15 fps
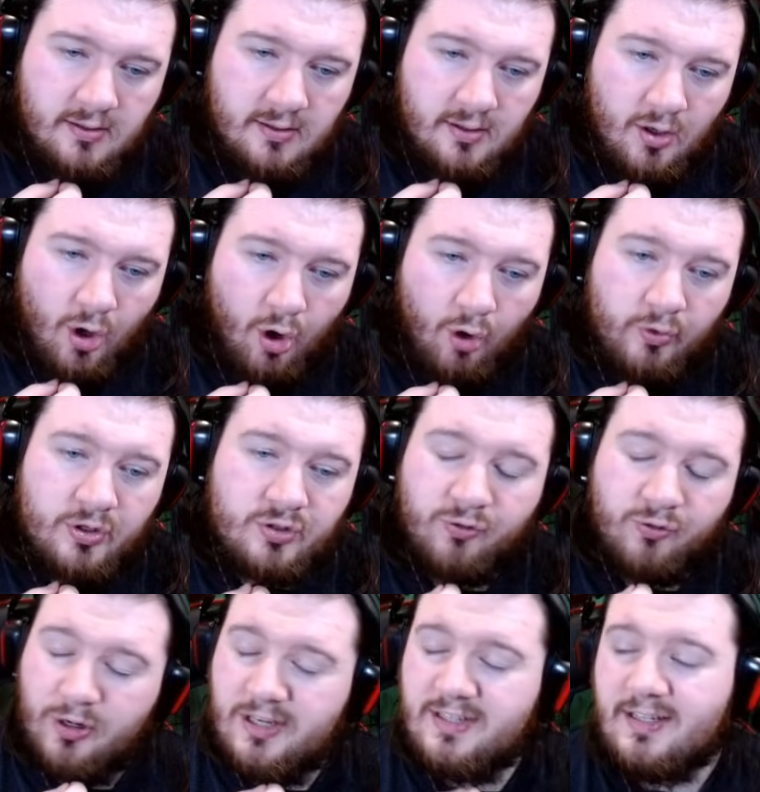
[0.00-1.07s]
Orange
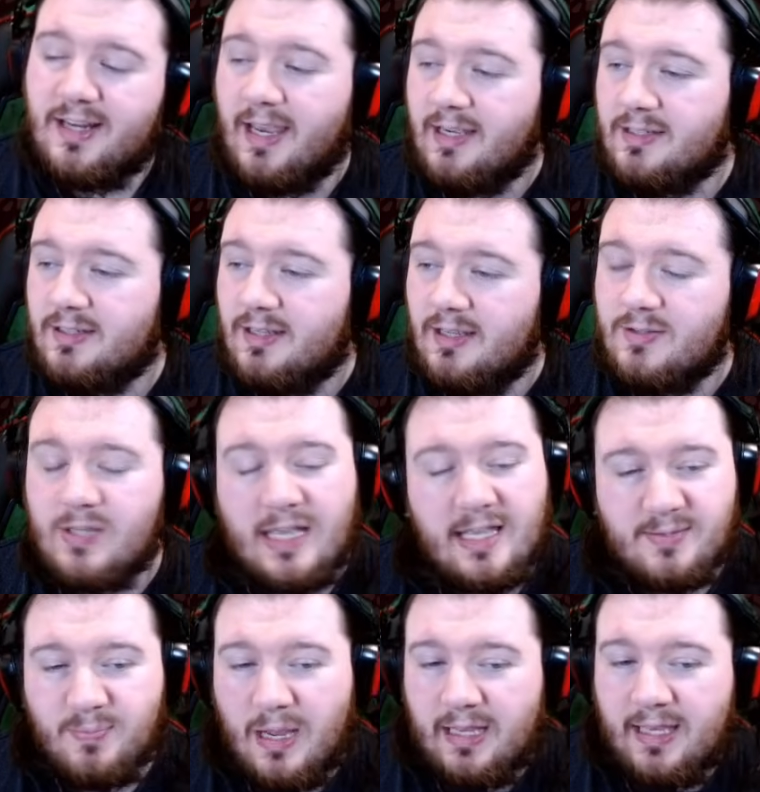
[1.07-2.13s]
Free State
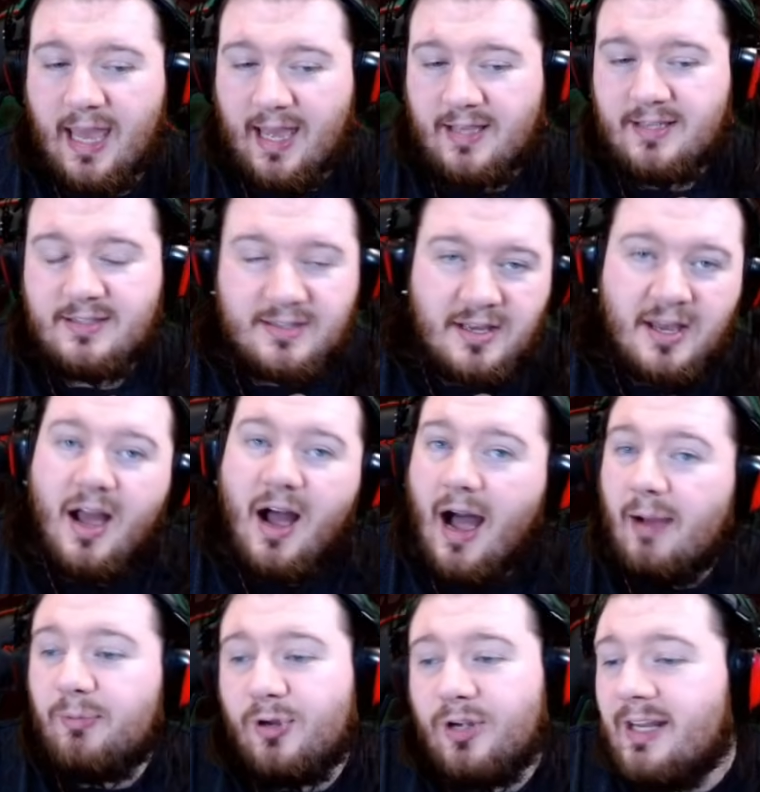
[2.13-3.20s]
is my guess.
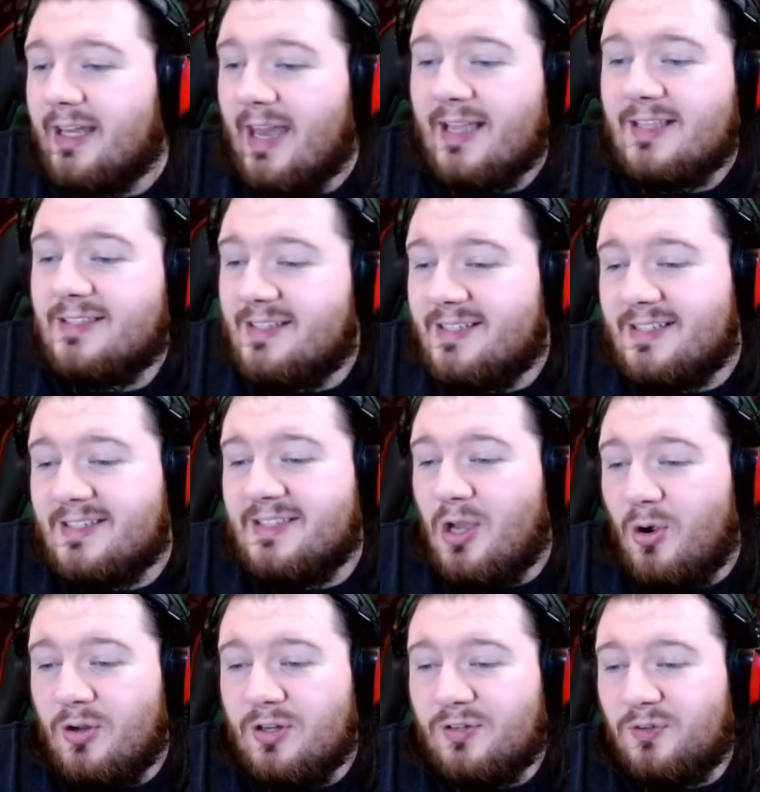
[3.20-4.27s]
I'm going to guess this is the
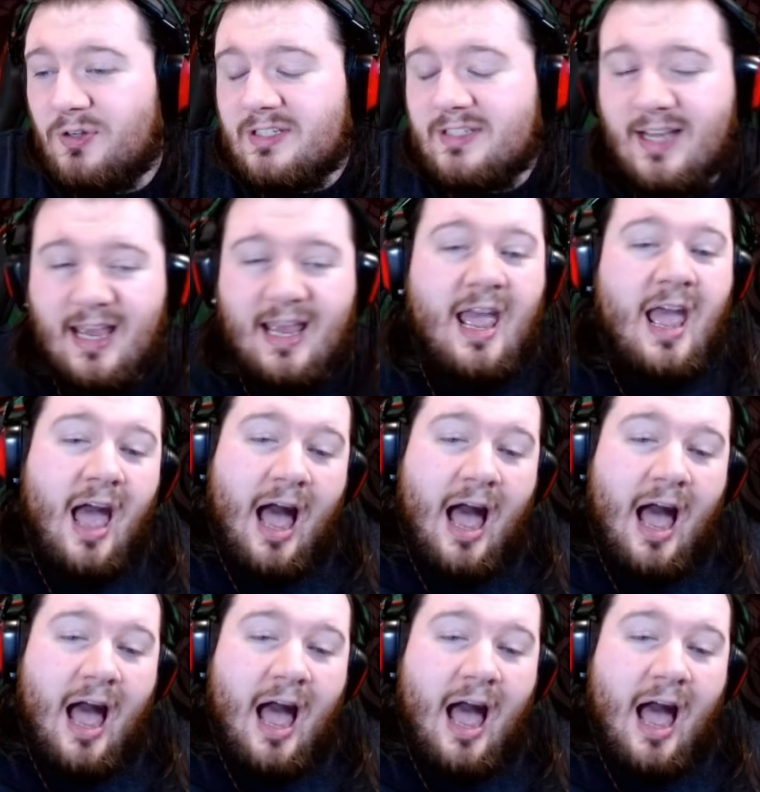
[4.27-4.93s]
Orange Free State.